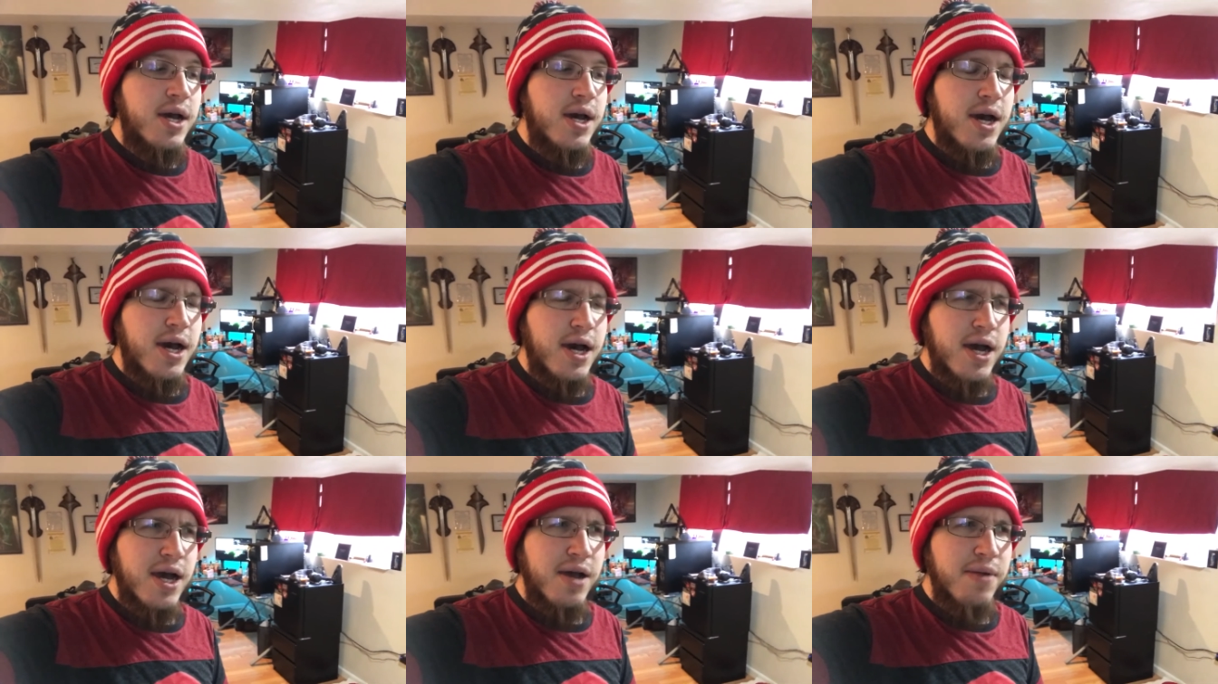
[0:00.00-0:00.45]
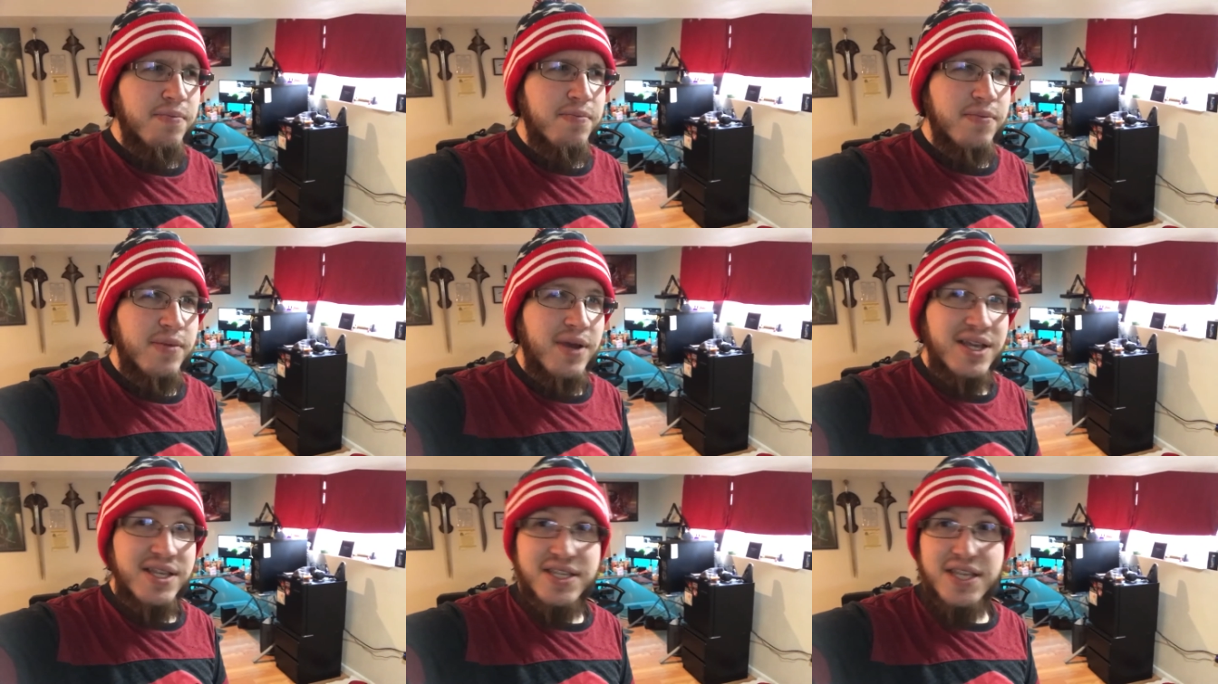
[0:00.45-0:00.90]
um,
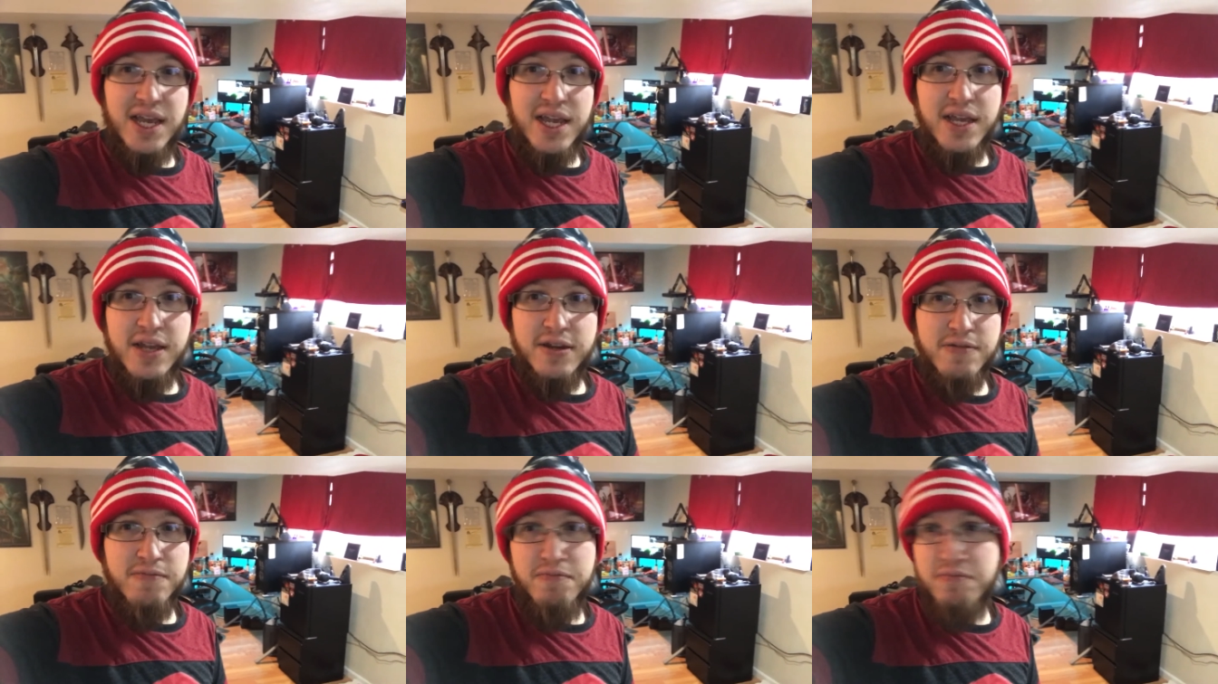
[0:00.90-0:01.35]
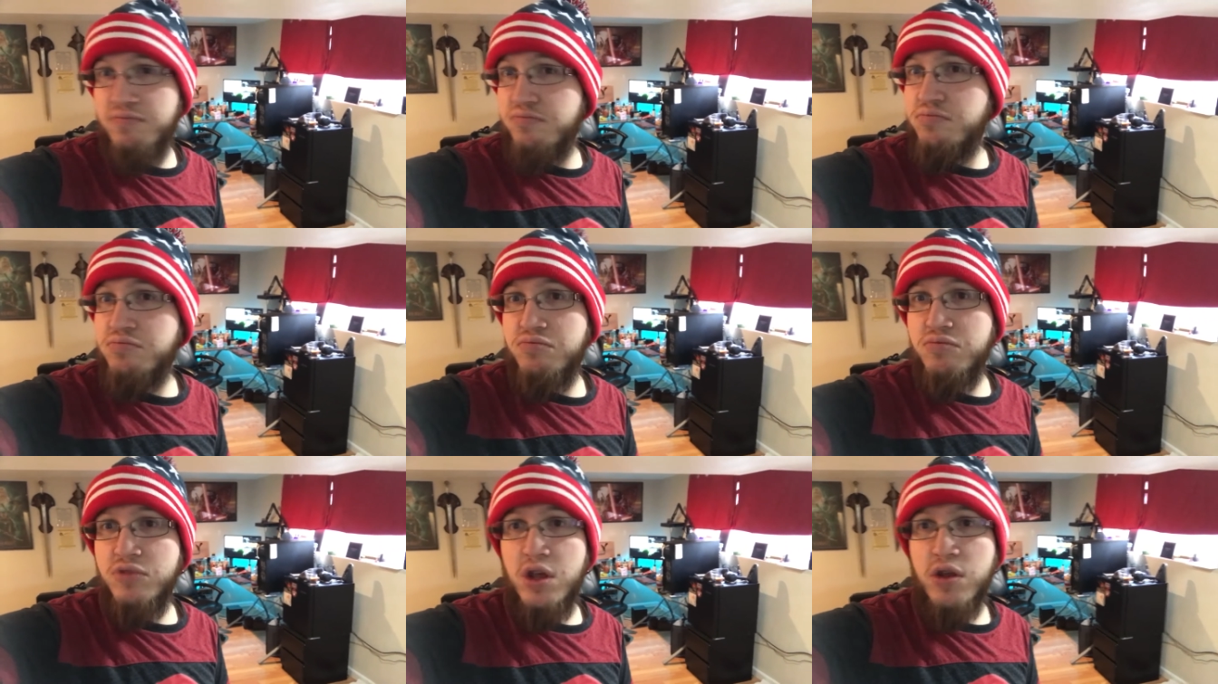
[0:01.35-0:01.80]
and second,
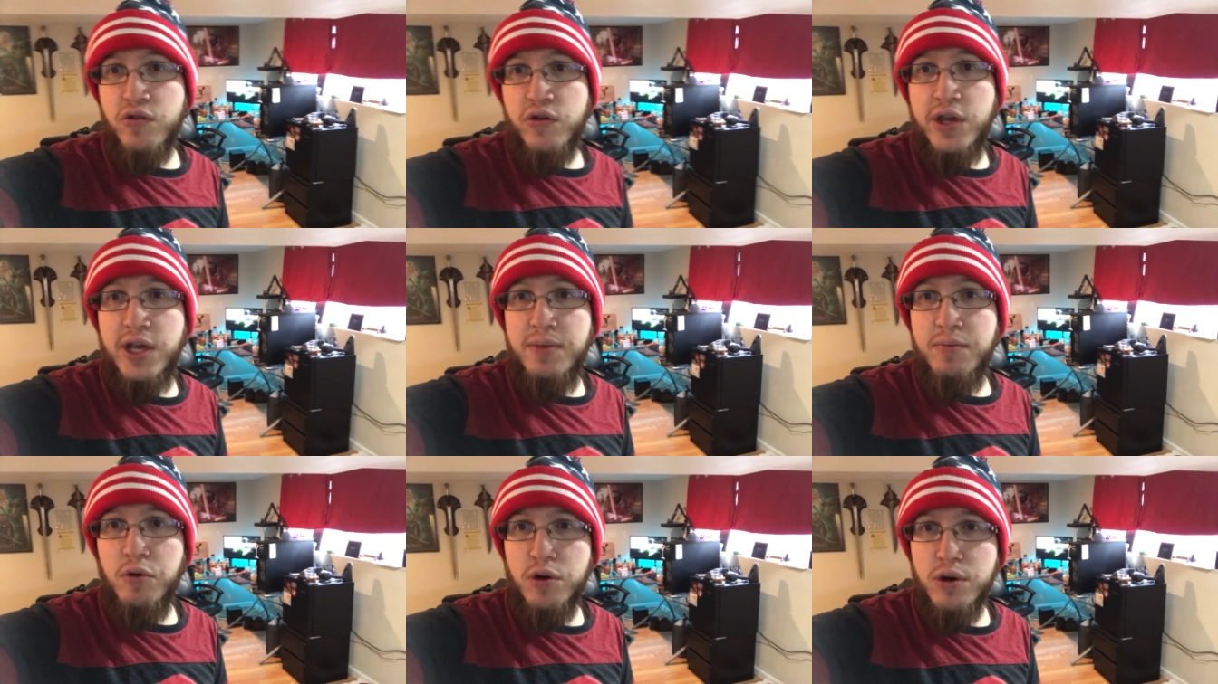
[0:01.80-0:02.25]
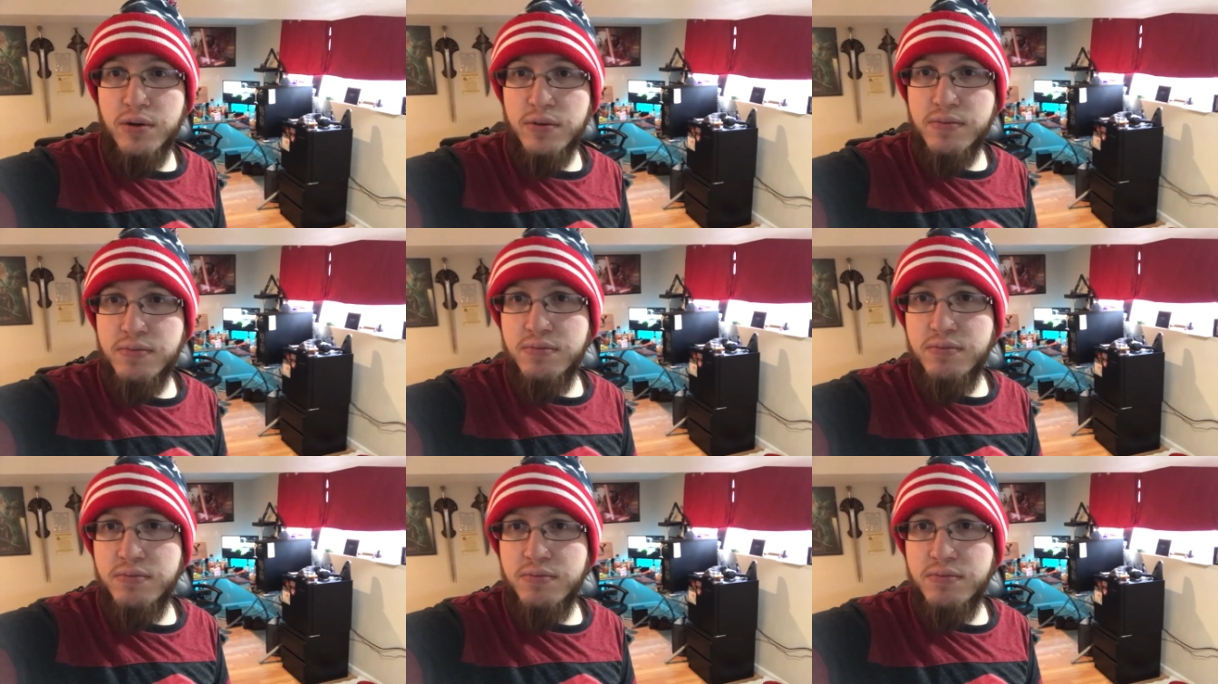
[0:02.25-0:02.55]
another keyboard.